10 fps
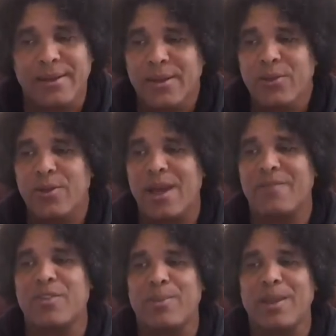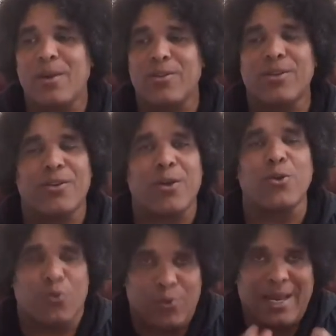you have to be on the ground. You
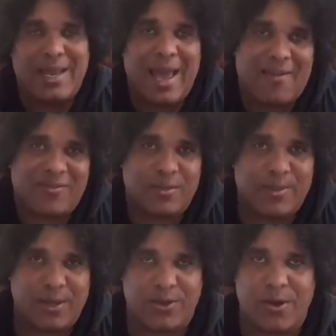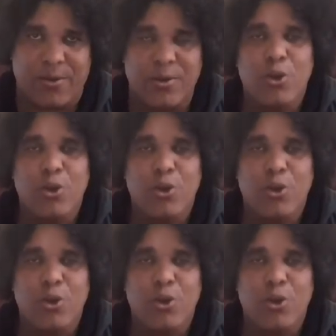really have to be on the ground.